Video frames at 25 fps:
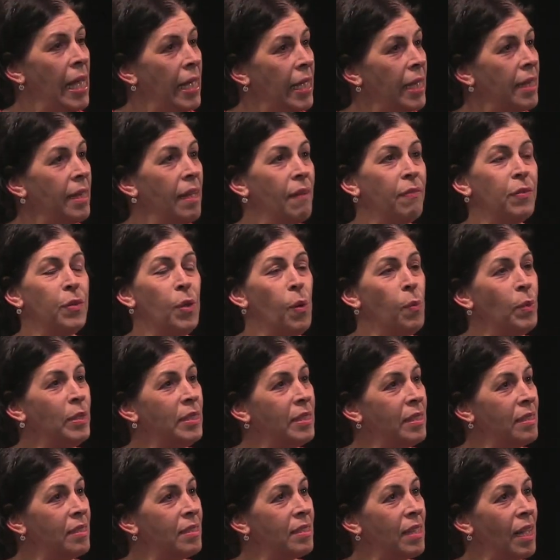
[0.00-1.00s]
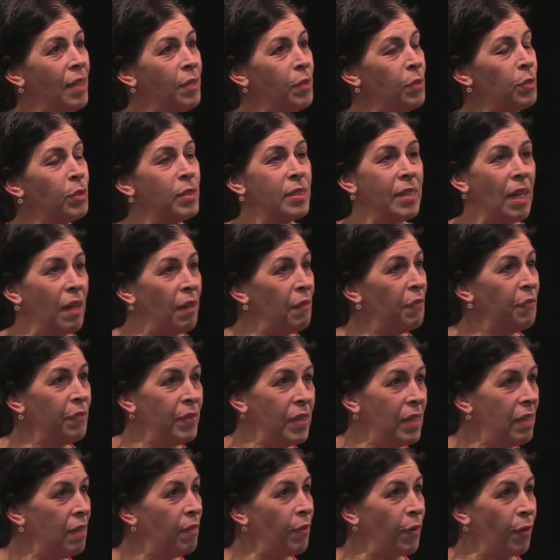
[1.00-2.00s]
You never know what's inside
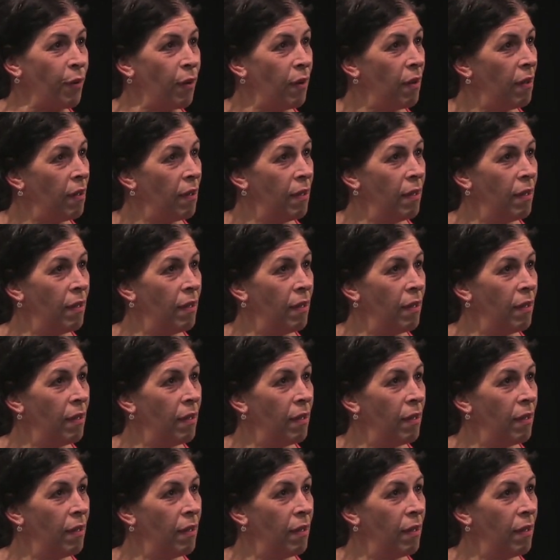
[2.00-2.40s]
yourself either.